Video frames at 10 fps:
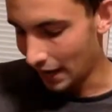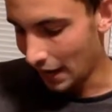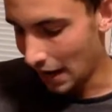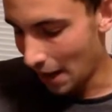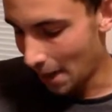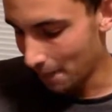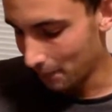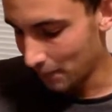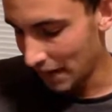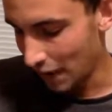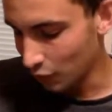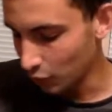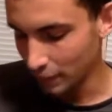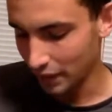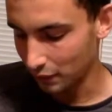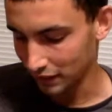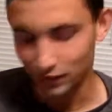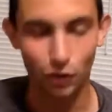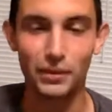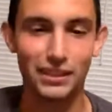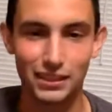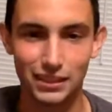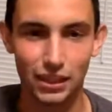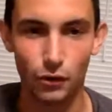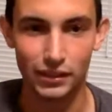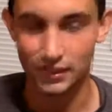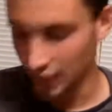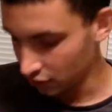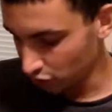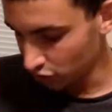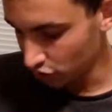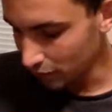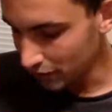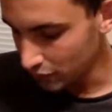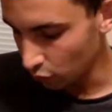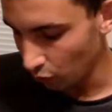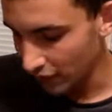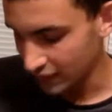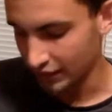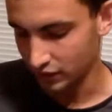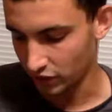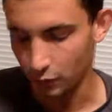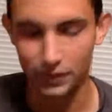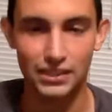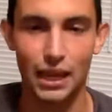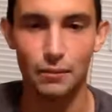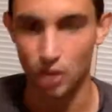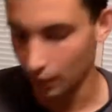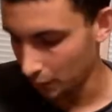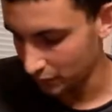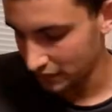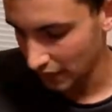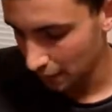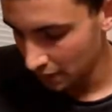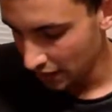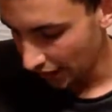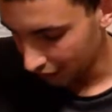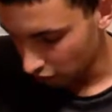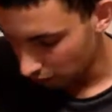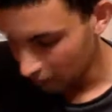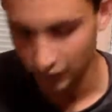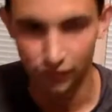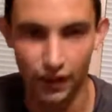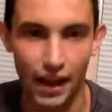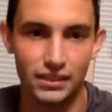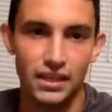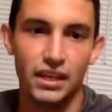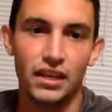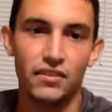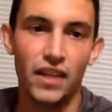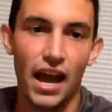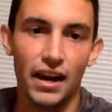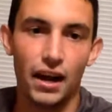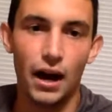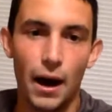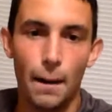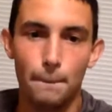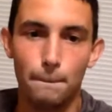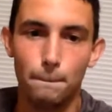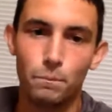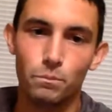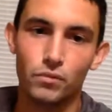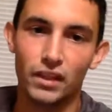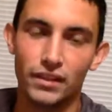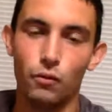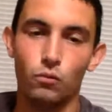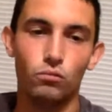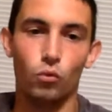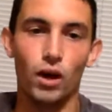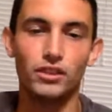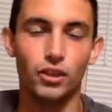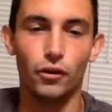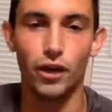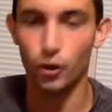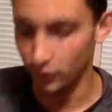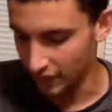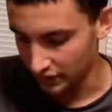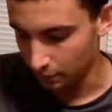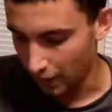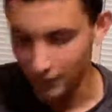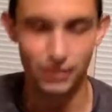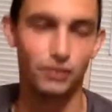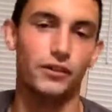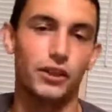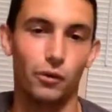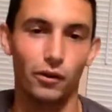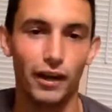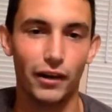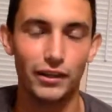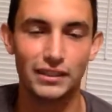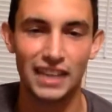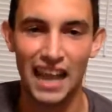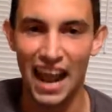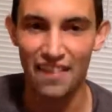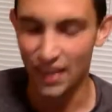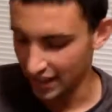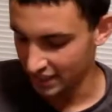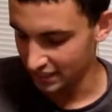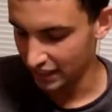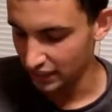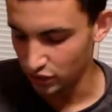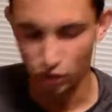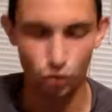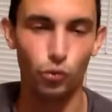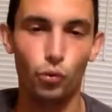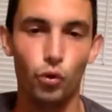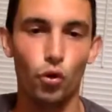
Man, I don't know where to begin with. There's so many things to go with this. There's so many ways I can start with this game and talk about this game. I could talk about the fact that that Juan Soto tested positive for coronavirus, and then he did 2